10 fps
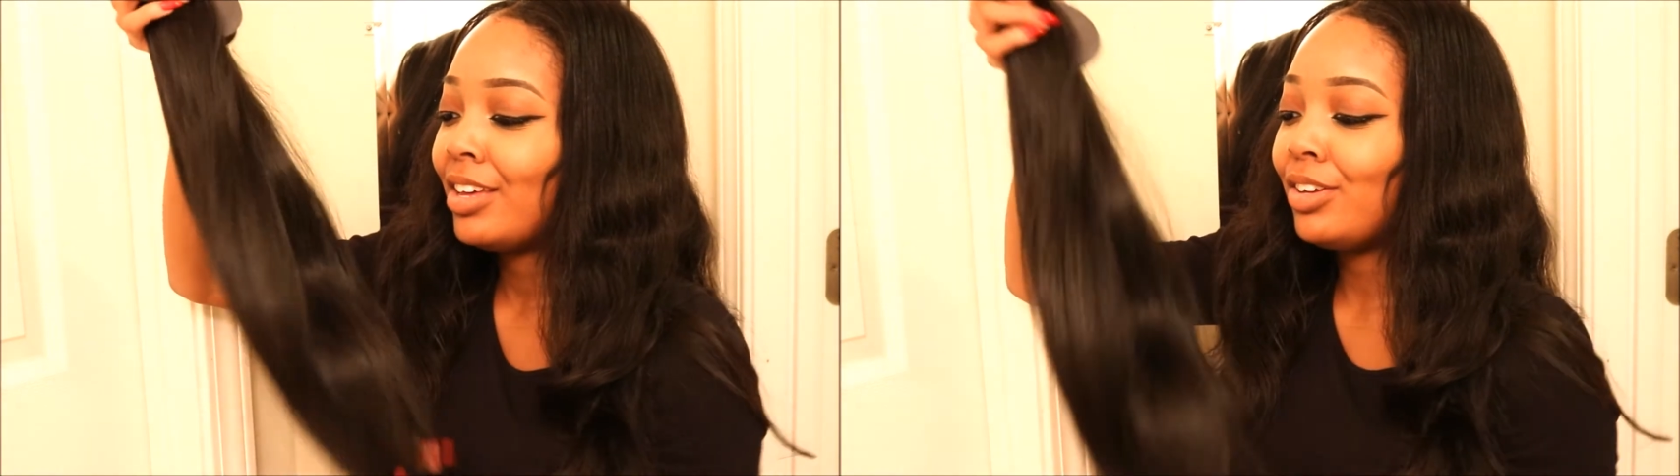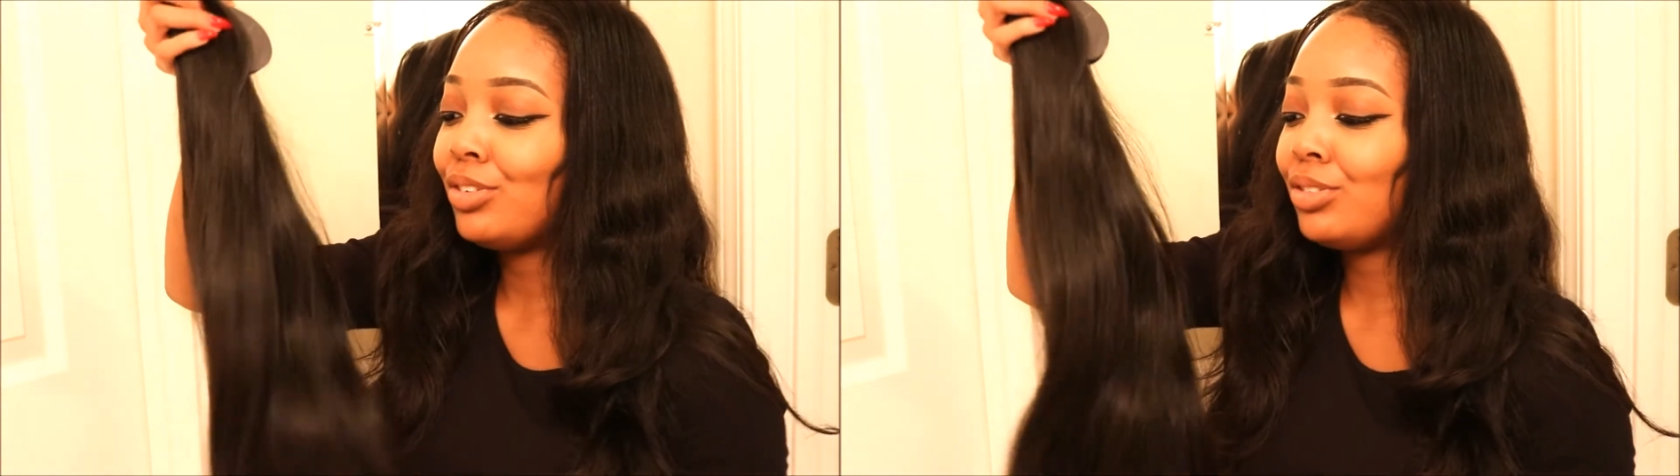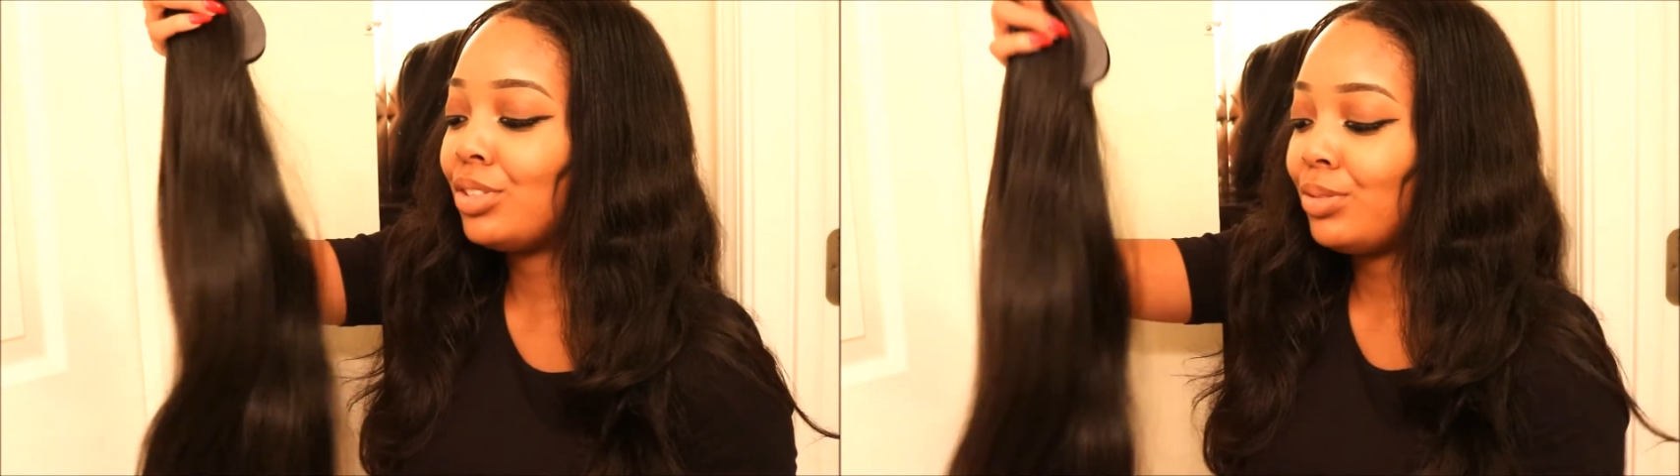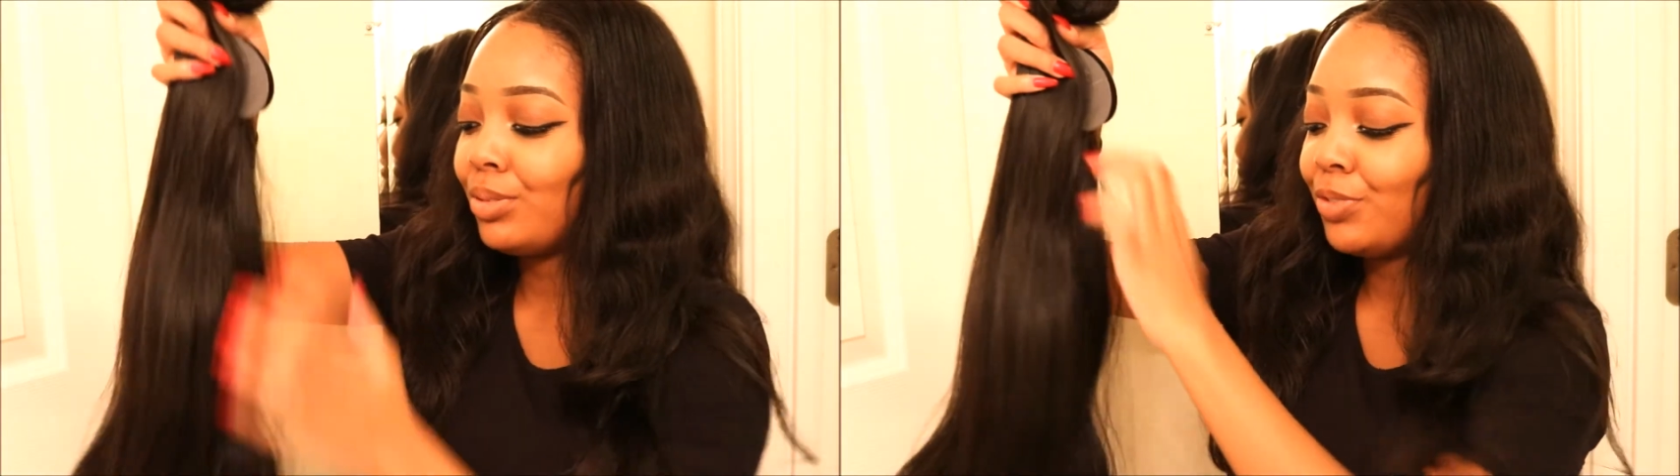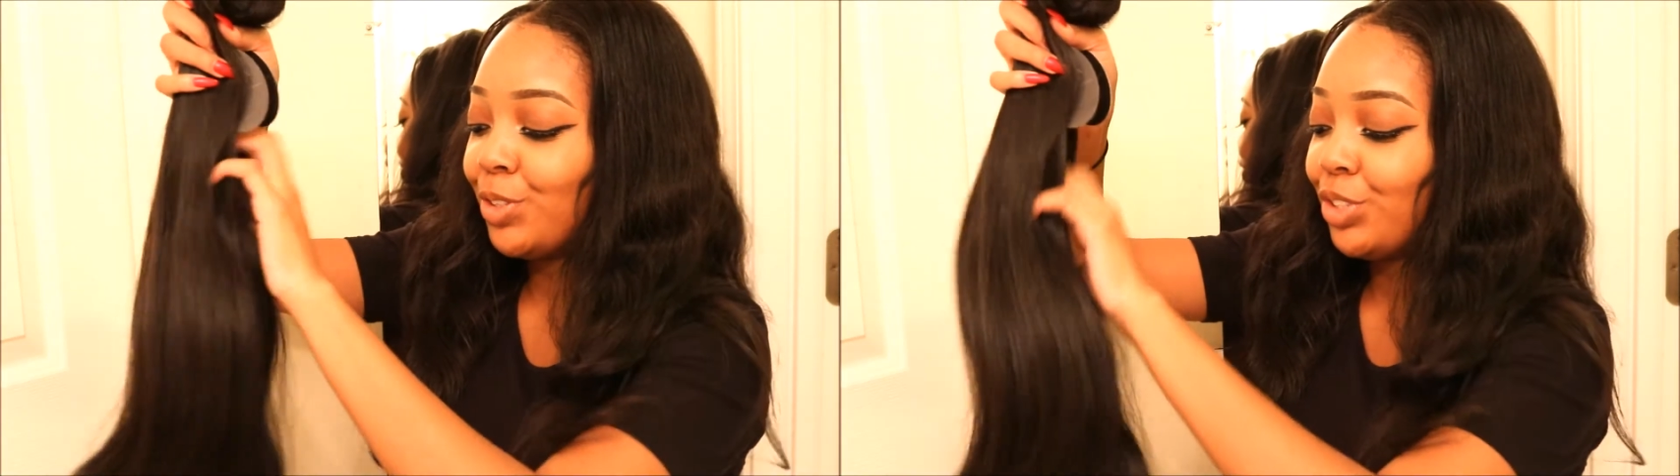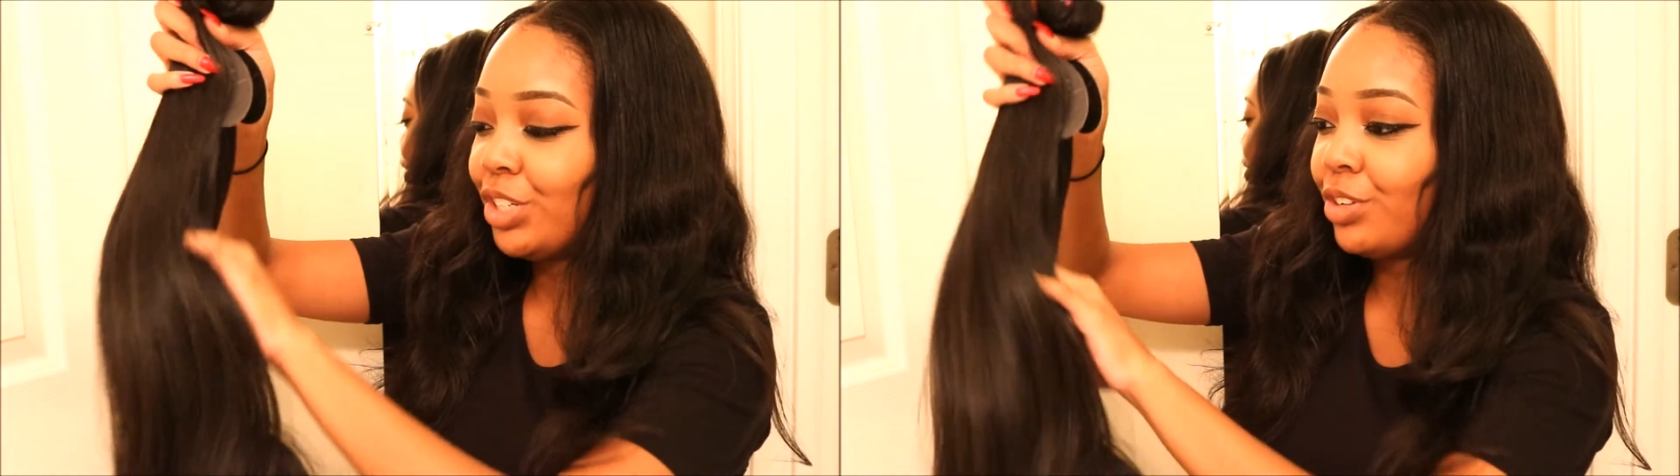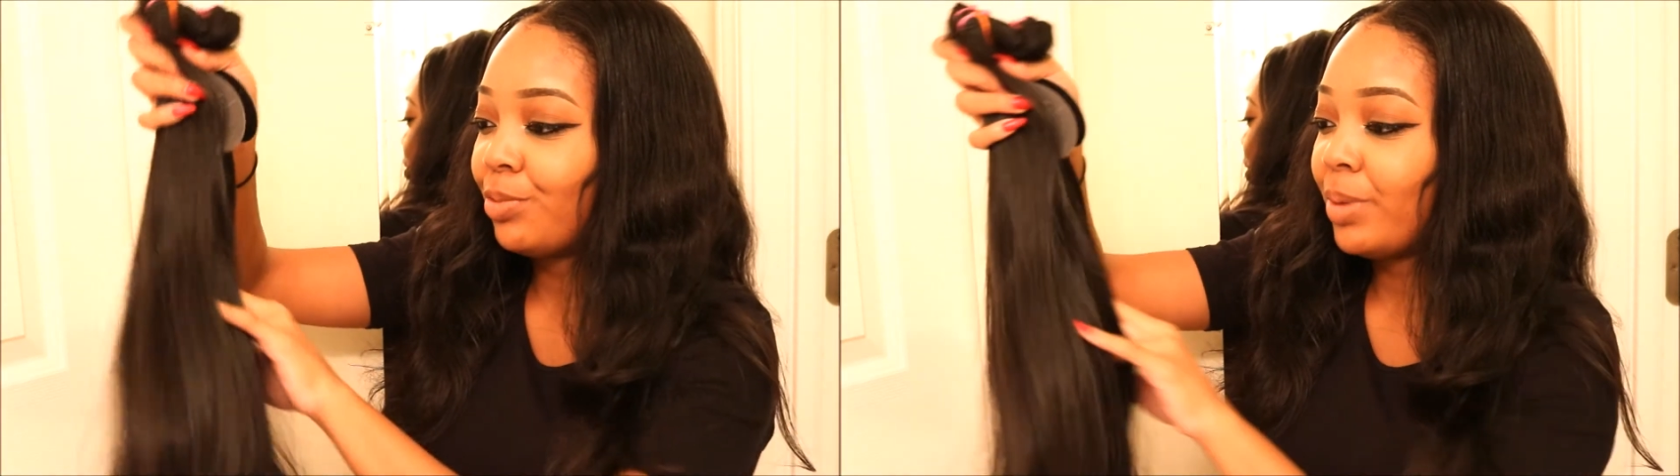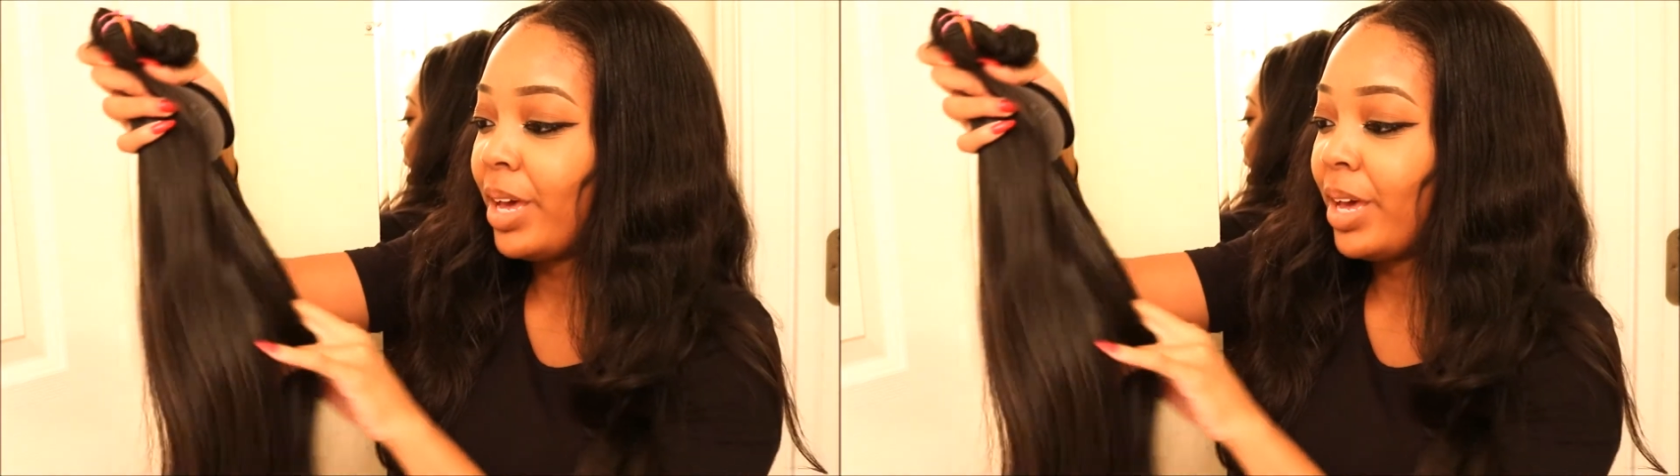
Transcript: Usually with virgin hair from